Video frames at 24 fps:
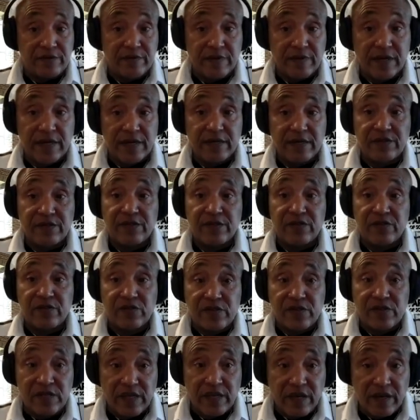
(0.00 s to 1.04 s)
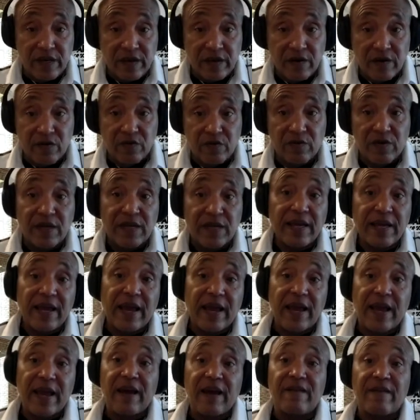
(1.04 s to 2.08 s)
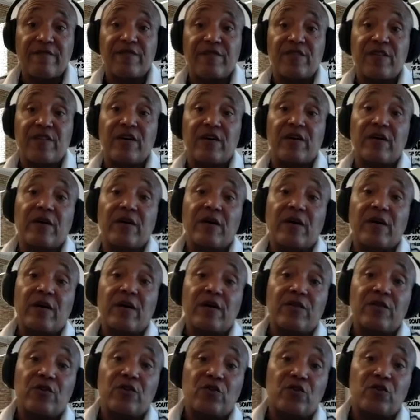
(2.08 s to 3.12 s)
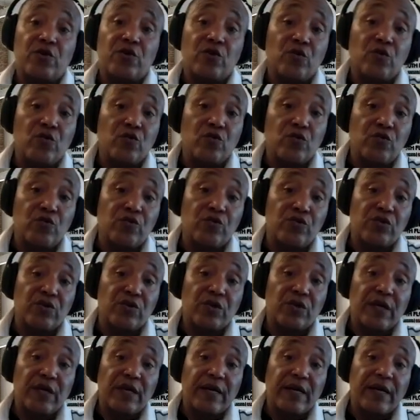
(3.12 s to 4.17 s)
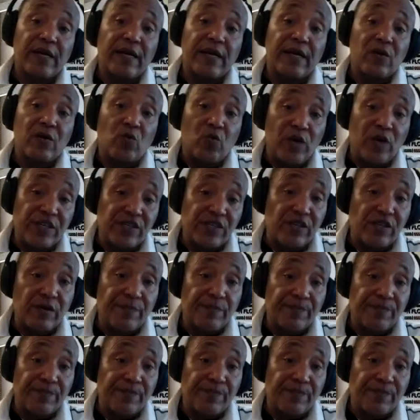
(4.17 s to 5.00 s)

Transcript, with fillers: They still have the, the tools and the wisdom